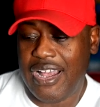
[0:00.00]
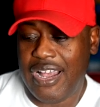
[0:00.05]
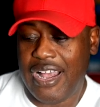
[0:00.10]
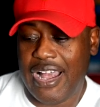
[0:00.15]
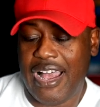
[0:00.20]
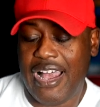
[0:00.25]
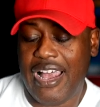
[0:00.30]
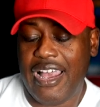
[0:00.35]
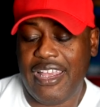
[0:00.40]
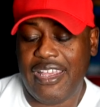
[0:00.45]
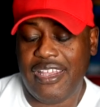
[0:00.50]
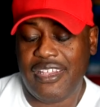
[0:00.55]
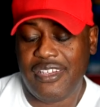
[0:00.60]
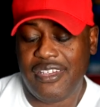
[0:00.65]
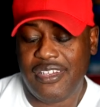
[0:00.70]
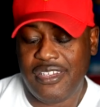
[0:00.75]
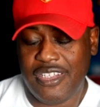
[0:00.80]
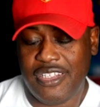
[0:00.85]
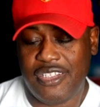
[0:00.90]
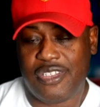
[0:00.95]
I,
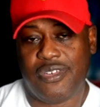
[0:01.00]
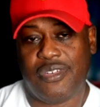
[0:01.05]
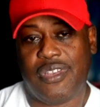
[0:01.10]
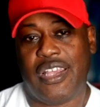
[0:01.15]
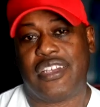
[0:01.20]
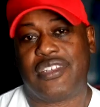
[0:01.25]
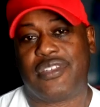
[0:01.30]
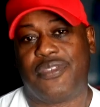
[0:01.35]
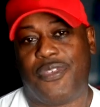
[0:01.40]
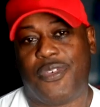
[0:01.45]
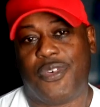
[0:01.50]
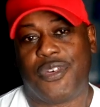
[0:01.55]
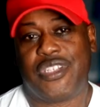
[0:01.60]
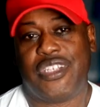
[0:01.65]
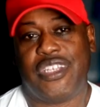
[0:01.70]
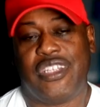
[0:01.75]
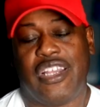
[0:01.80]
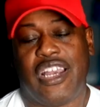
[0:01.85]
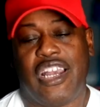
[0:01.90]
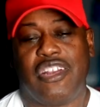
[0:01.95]
in
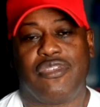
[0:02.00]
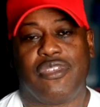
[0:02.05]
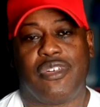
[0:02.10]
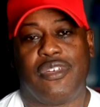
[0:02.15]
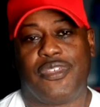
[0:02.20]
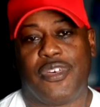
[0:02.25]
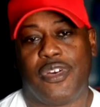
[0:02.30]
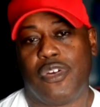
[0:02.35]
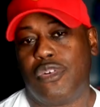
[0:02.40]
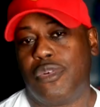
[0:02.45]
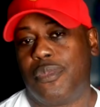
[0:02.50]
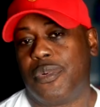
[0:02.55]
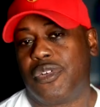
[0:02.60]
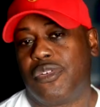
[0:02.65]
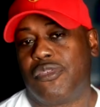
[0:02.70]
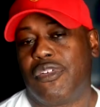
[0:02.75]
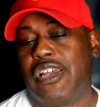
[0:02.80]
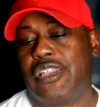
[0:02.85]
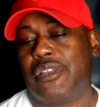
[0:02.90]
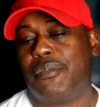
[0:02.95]
2014, I drove for Uber
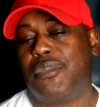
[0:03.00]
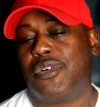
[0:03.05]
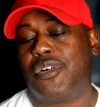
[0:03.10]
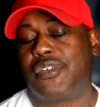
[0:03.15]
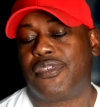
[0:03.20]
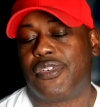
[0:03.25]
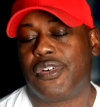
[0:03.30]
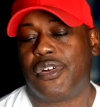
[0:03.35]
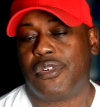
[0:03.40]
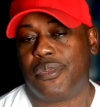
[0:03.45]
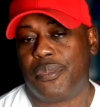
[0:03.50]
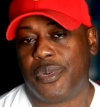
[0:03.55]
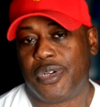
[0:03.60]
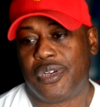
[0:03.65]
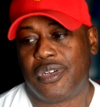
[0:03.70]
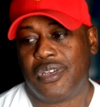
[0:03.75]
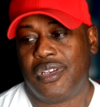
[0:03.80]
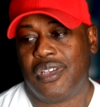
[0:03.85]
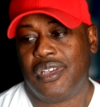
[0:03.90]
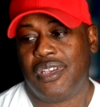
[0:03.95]
to write a book for Uber.
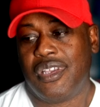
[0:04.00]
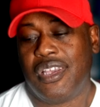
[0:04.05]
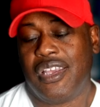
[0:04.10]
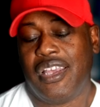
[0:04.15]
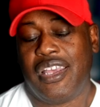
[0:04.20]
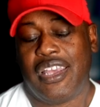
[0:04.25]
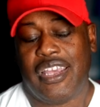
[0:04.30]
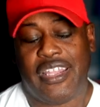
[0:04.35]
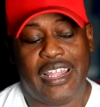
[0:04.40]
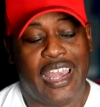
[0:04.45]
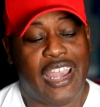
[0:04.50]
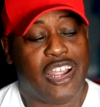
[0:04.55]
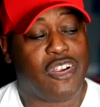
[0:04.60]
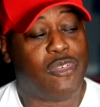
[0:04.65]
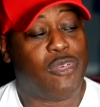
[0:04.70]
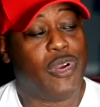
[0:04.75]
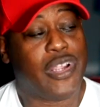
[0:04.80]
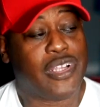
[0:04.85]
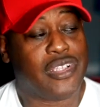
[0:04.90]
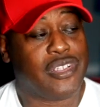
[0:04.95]
And I
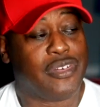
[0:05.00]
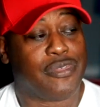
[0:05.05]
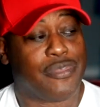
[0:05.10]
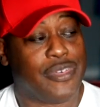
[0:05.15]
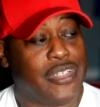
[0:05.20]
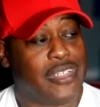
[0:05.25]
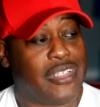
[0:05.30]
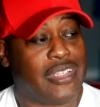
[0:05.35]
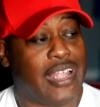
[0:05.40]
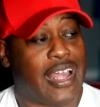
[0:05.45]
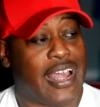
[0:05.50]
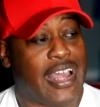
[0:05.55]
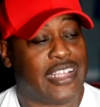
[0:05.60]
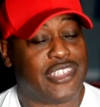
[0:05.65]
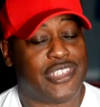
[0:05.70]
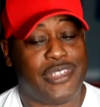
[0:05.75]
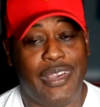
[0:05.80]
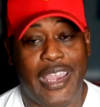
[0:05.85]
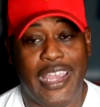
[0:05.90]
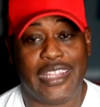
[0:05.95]
quickly
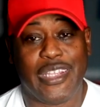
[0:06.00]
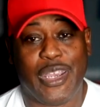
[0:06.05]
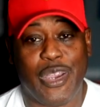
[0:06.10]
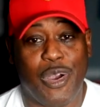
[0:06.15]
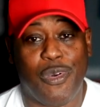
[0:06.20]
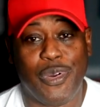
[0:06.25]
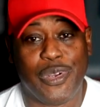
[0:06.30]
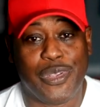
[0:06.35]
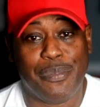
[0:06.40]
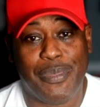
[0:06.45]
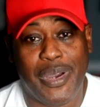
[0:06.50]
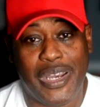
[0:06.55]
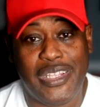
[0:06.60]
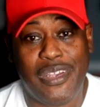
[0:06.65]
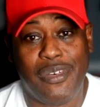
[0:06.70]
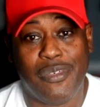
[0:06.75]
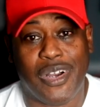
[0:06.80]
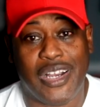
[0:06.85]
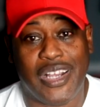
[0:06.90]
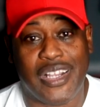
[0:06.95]
realized you had to go where the
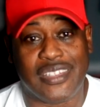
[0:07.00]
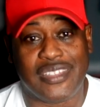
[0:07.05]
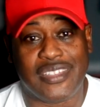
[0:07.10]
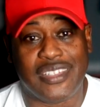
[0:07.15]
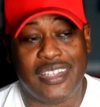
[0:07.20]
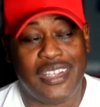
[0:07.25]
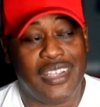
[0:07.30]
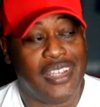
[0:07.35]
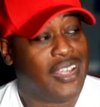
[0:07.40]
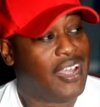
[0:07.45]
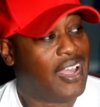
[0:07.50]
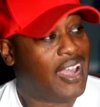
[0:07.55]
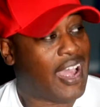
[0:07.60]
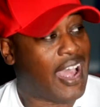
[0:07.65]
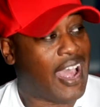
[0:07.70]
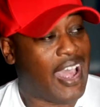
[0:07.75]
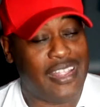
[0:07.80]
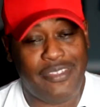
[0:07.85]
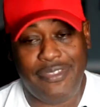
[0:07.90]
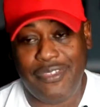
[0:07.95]
money was.
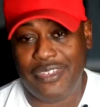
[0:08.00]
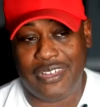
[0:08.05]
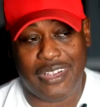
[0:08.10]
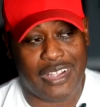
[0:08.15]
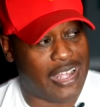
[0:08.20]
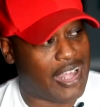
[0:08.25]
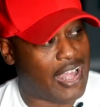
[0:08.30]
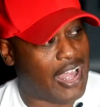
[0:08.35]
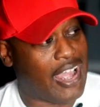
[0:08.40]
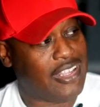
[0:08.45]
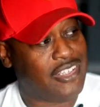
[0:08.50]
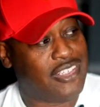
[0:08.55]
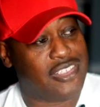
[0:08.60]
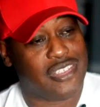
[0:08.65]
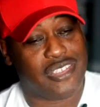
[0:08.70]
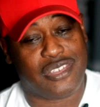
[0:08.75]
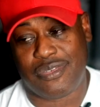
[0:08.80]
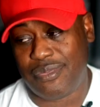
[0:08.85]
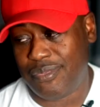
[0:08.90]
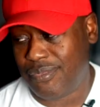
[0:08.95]
I, I
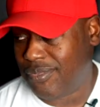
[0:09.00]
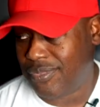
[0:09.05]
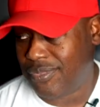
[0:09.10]
just,